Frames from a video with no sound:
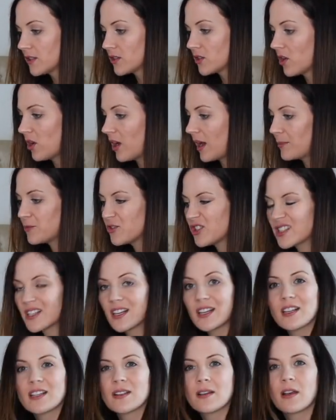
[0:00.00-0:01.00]
So I'm just
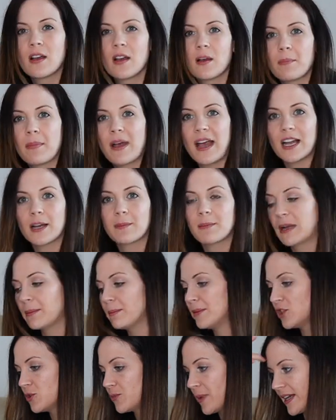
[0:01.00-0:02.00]
gonna pack my
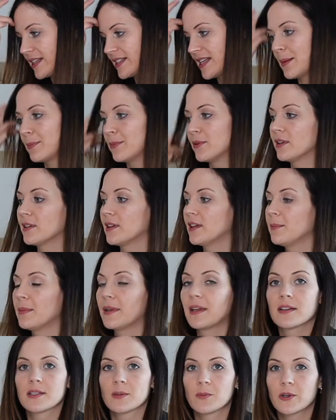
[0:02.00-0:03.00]
beach bag separately
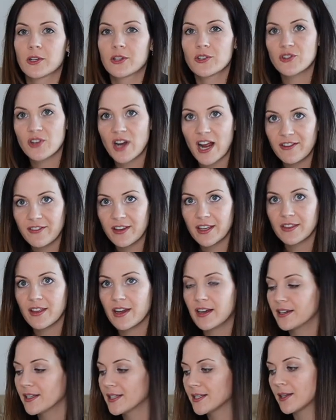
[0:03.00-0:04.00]
because we're driving
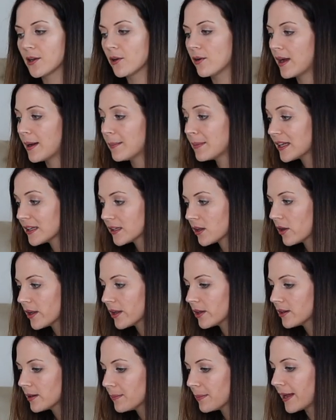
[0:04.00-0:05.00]
there, so I'm not
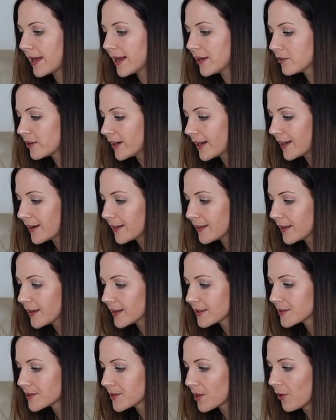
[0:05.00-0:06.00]
going on a plane or
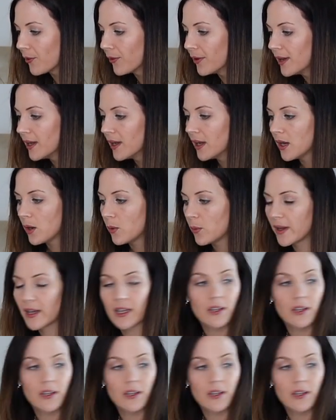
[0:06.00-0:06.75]
anything, so we